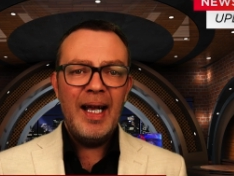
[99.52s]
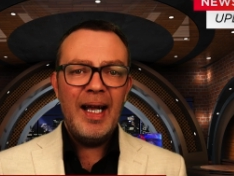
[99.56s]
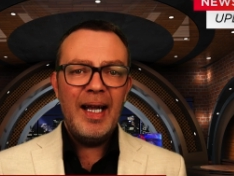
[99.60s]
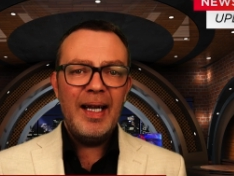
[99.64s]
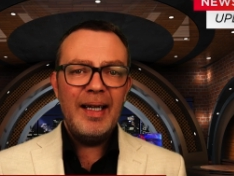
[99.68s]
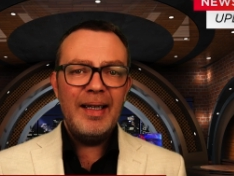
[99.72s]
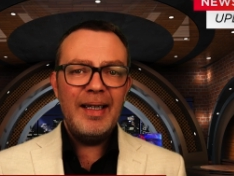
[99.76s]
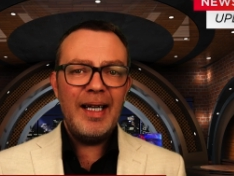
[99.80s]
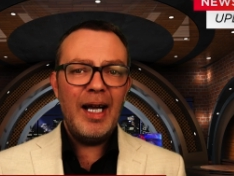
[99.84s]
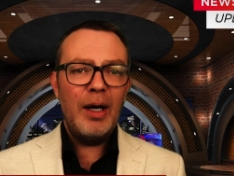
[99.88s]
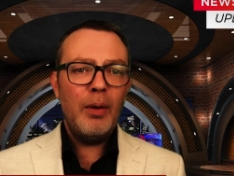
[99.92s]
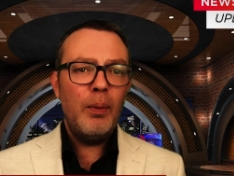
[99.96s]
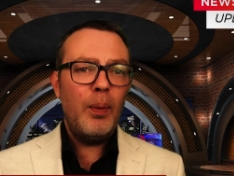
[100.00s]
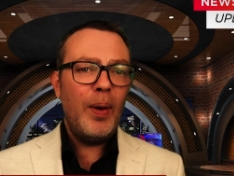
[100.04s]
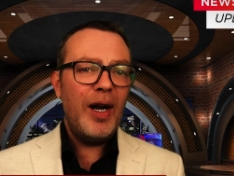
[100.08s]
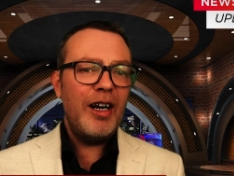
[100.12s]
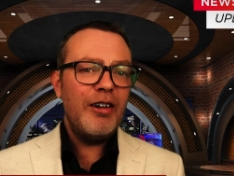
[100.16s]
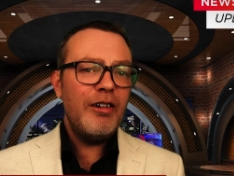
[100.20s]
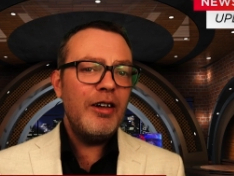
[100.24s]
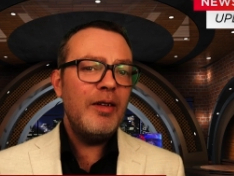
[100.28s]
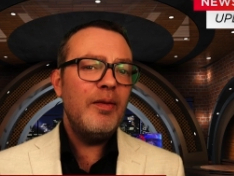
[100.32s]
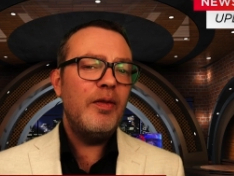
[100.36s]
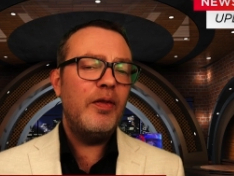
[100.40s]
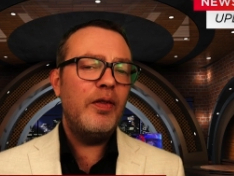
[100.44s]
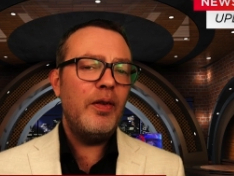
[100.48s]
Now, where
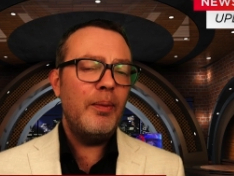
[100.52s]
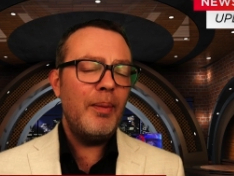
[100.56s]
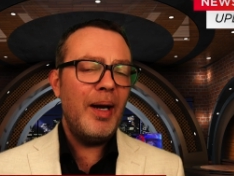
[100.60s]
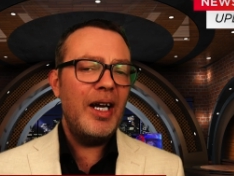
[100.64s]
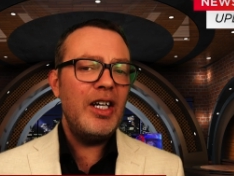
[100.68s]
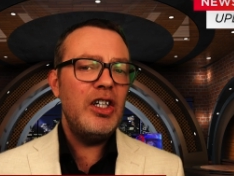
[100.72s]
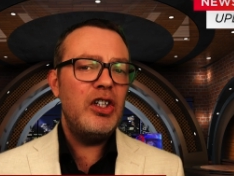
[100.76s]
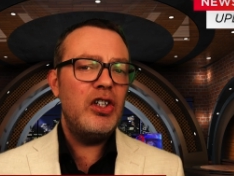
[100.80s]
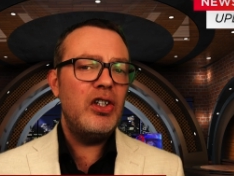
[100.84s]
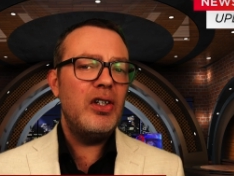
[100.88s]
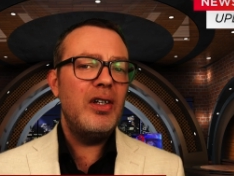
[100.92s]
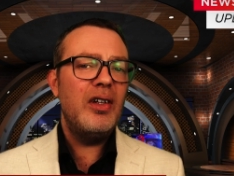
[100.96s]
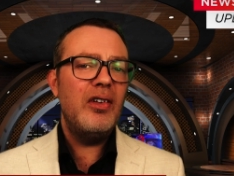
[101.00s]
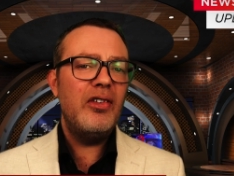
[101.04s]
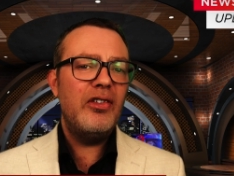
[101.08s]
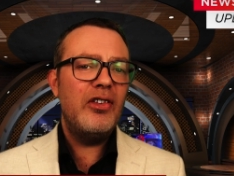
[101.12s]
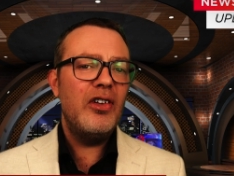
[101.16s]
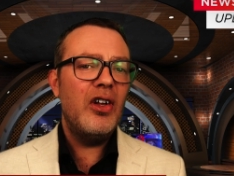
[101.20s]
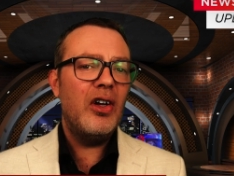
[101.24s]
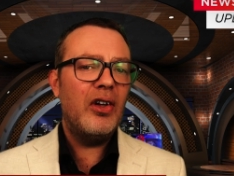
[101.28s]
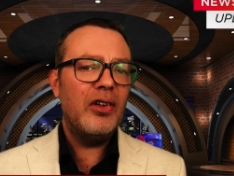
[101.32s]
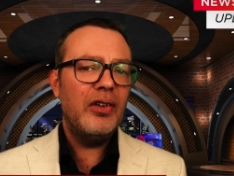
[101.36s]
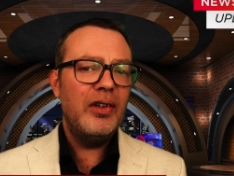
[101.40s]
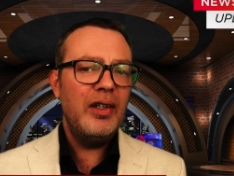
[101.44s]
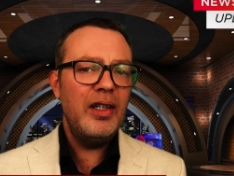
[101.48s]
information is
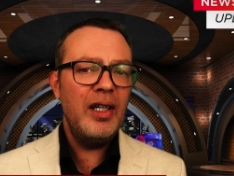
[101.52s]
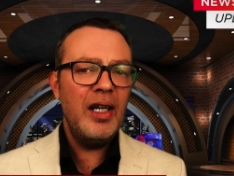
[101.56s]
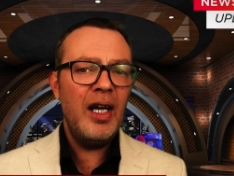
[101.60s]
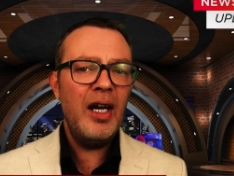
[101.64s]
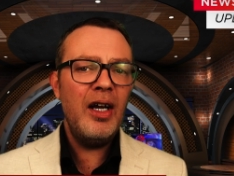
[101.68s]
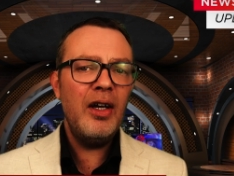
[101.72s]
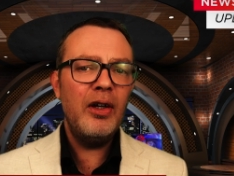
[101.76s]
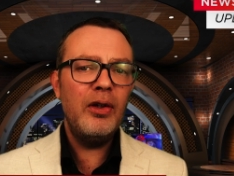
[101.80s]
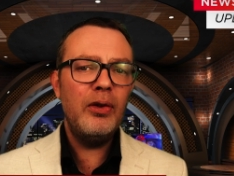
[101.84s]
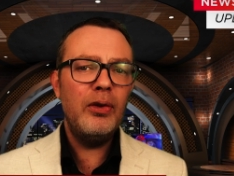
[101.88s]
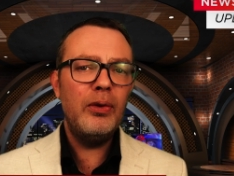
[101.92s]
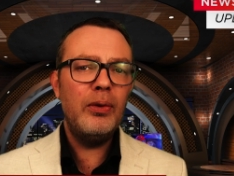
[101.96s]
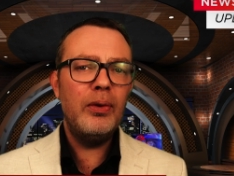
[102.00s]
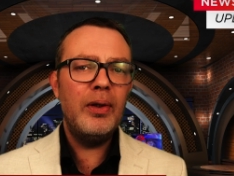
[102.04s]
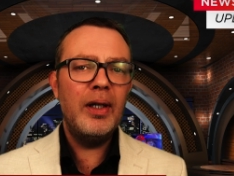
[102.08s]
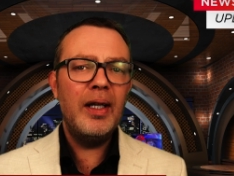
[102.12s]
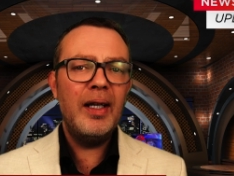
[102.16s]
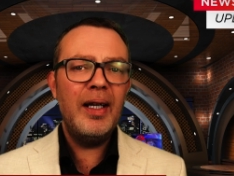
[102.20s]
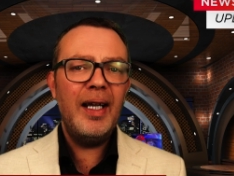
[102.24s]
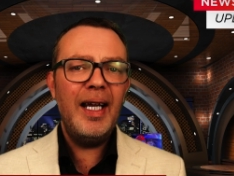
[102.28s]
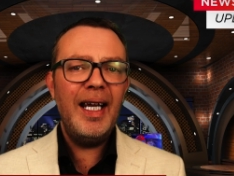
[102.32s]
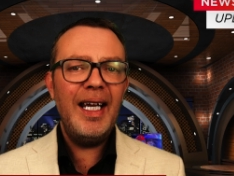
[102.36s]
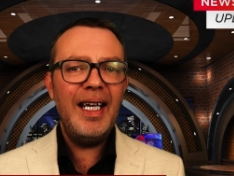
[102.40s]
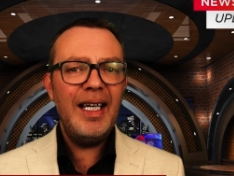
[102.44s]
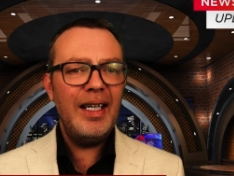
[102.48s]
not known,
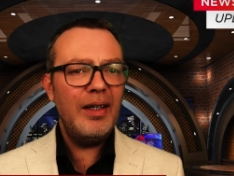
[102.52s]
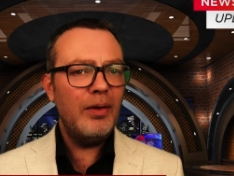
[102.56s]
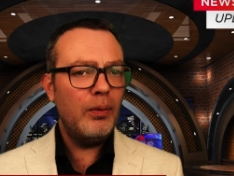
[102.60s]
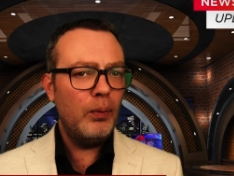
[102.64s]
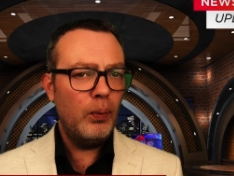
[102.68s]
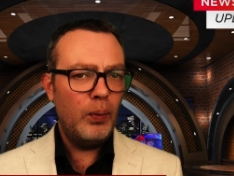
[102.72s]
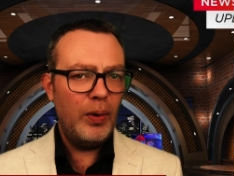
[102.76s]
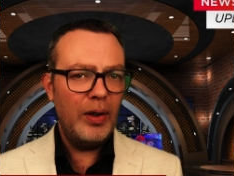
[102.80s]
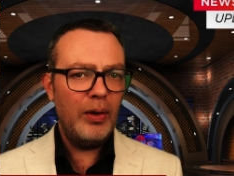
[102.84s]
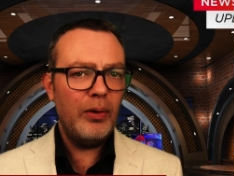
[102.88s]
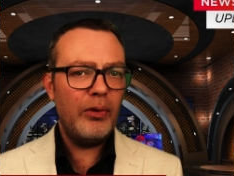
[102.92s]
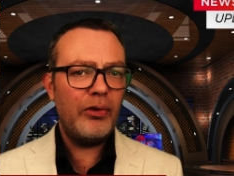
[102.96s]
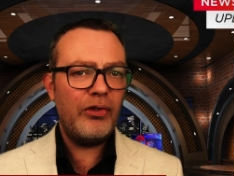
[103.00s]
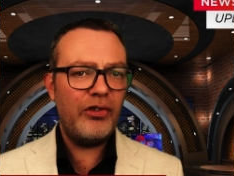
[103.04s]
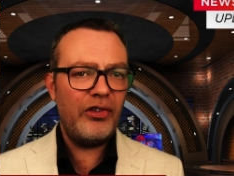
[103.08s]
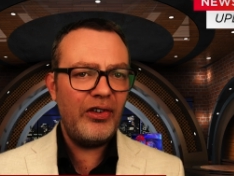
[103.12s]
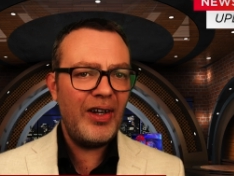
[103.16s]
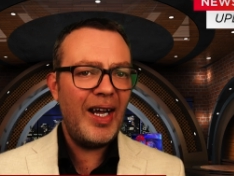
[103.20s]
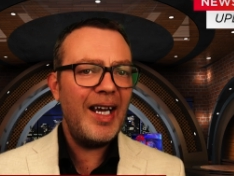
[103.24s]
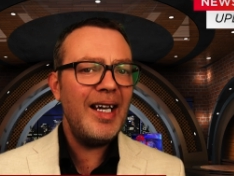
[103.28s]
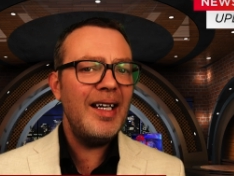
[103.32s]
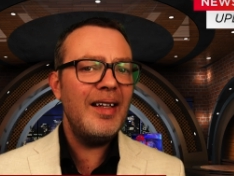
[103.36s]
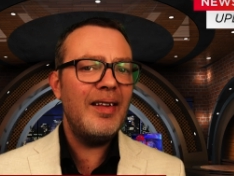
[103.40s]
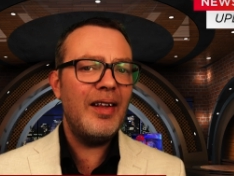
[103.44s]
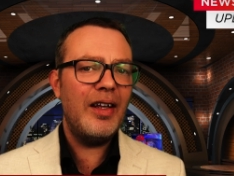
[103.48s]
Ian will
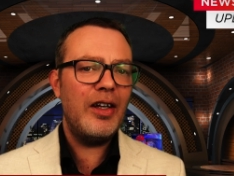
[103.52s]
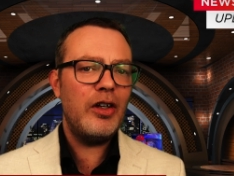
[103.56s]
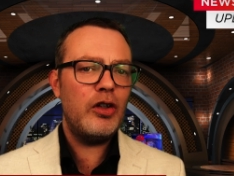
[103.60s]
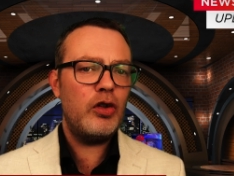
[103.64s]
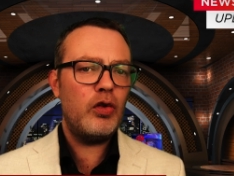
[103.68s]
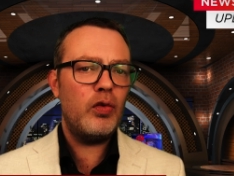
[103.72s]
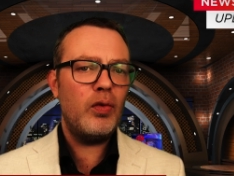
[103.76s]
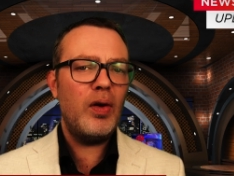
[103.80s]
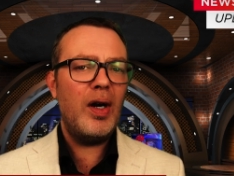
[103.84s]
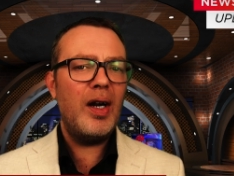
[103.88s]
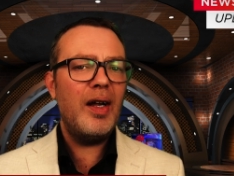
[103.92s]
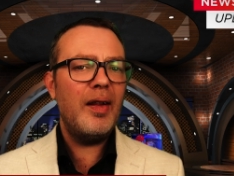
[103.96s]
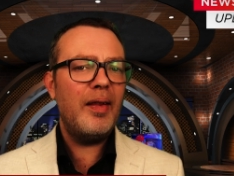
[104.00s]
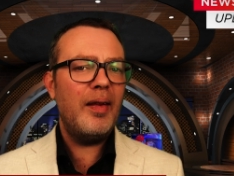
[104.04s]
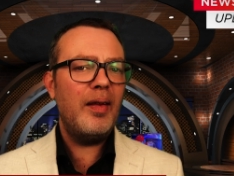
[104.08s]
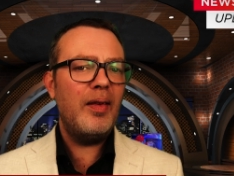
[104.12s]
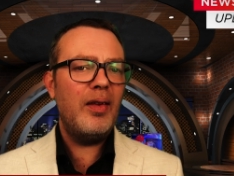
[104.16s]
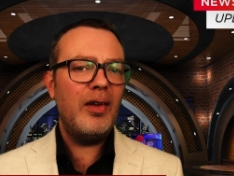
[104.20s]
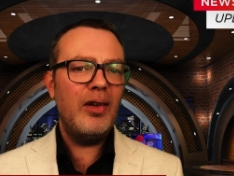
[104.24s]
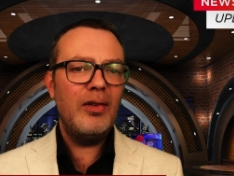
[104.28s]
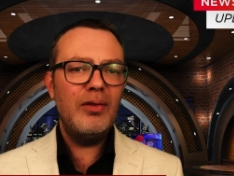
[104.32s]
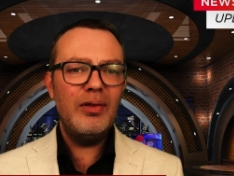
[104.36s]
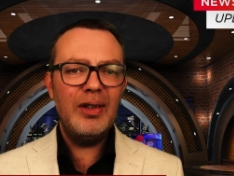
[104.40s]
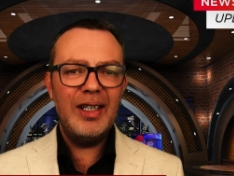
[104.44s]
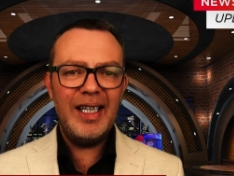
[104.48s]
say this rather
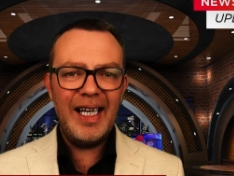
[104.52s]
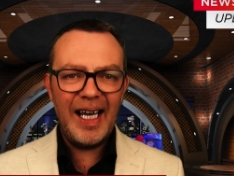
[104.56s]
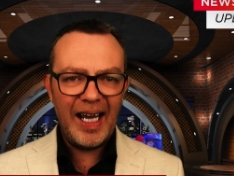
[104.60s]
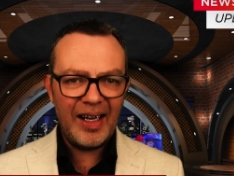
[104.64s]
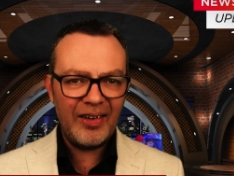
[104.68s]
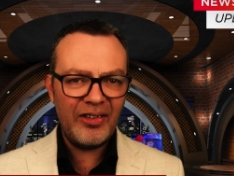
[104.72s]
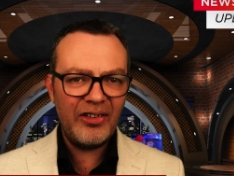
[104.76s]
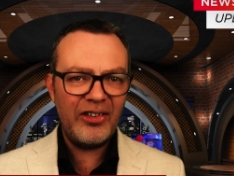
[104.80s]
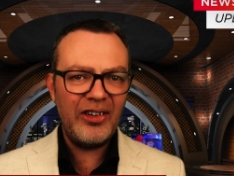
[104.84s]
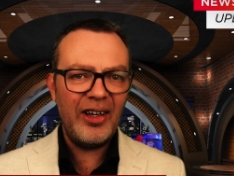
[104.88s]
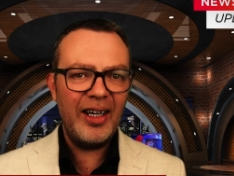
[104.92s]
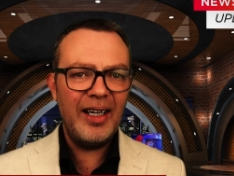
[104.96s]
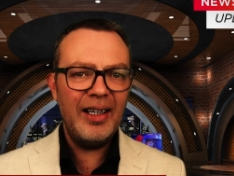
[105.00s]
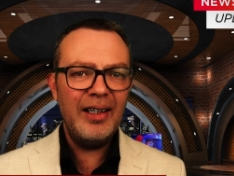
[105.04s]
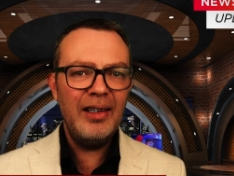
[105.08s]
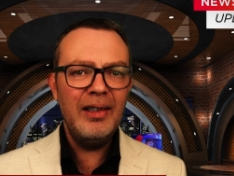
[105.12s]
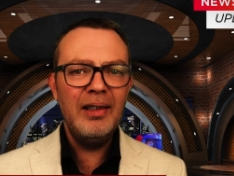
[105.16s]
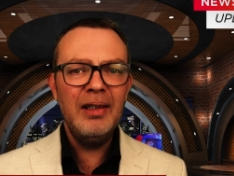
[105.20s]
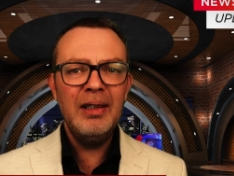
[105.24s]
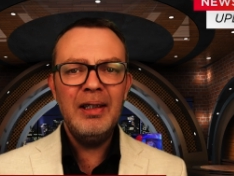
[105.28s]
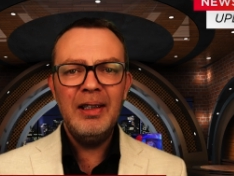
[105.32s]
than guessing